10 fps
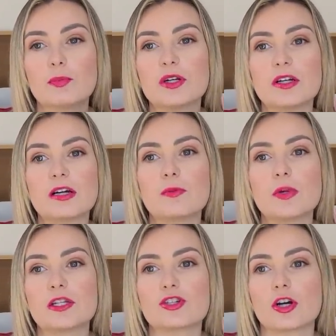But
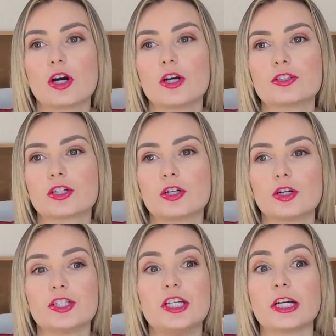it took a
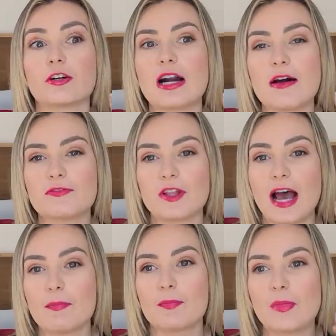good year after
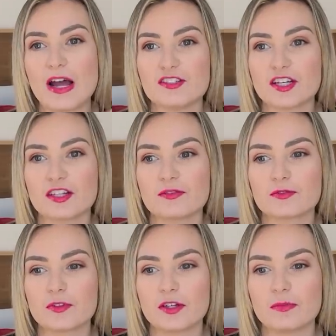that ending
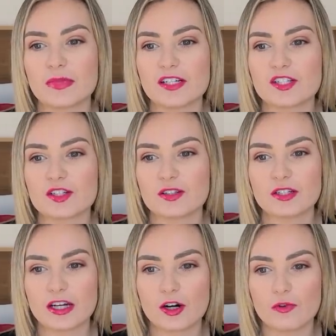for me to
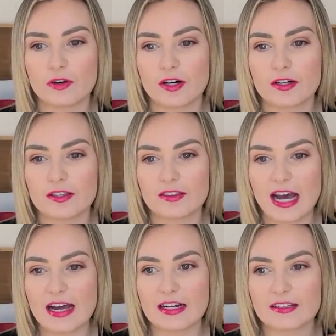get over
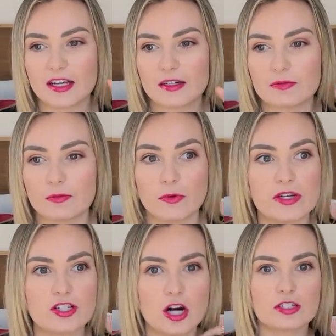that and, like,
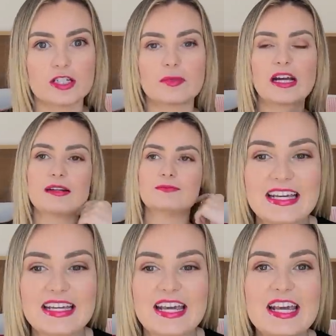re-talk to him again.
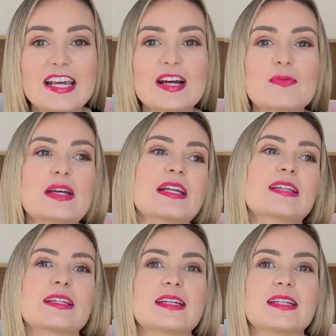He
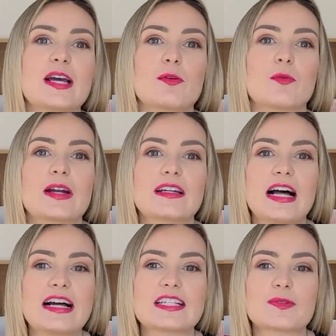immediately, like,
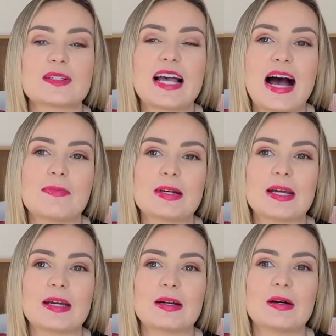realizes what's
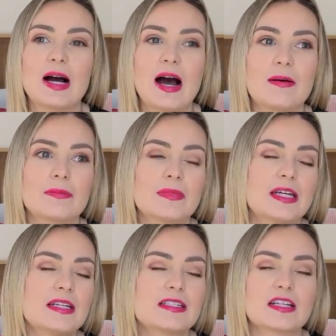happening.
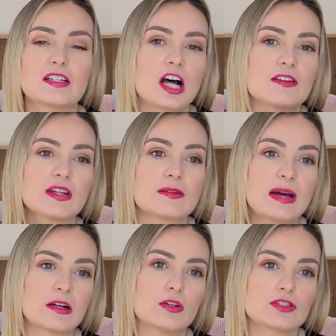He did a lot of, like,
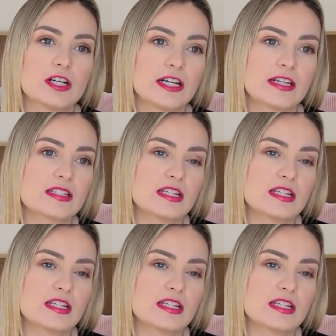medical training and